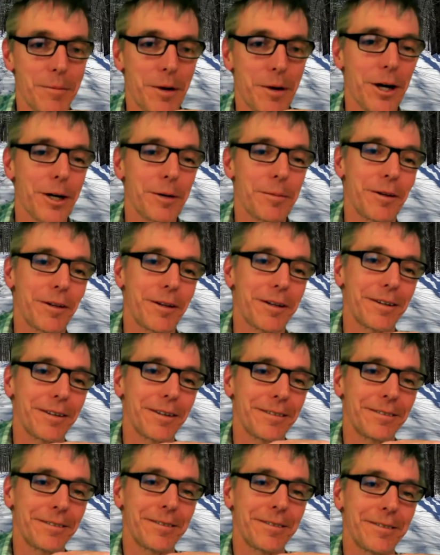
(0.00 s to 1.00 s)
bottom of
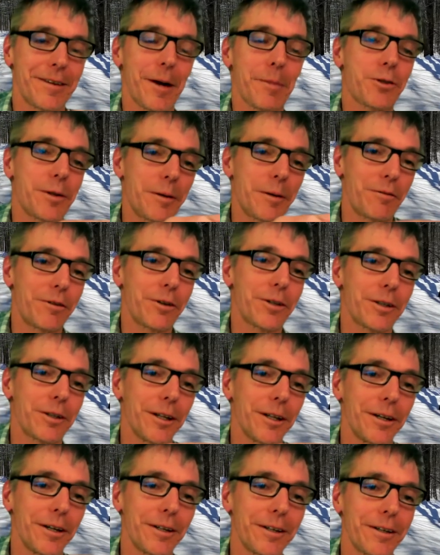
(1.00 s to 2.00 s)
the upstream
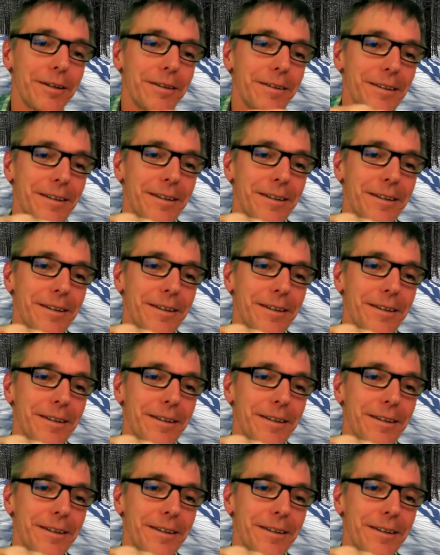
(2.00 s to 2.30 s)
footer log.